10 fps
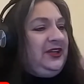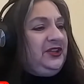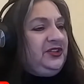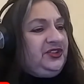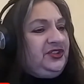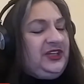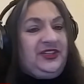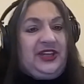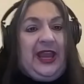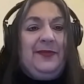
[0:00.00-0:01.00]
She
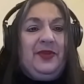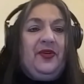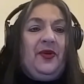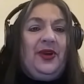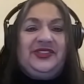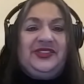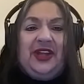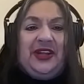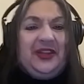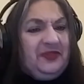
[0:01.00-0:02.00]
came across
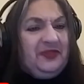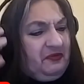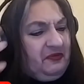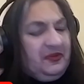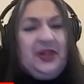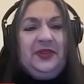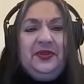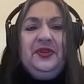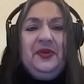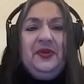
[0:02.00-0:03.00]
like a real New
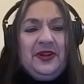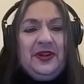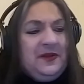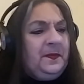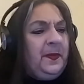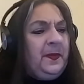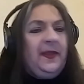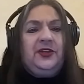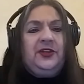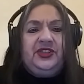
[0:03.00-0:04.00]
Yorker.
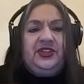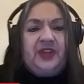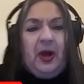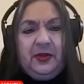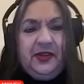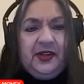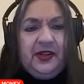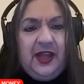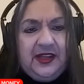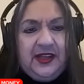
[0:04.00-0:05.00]
She told it like it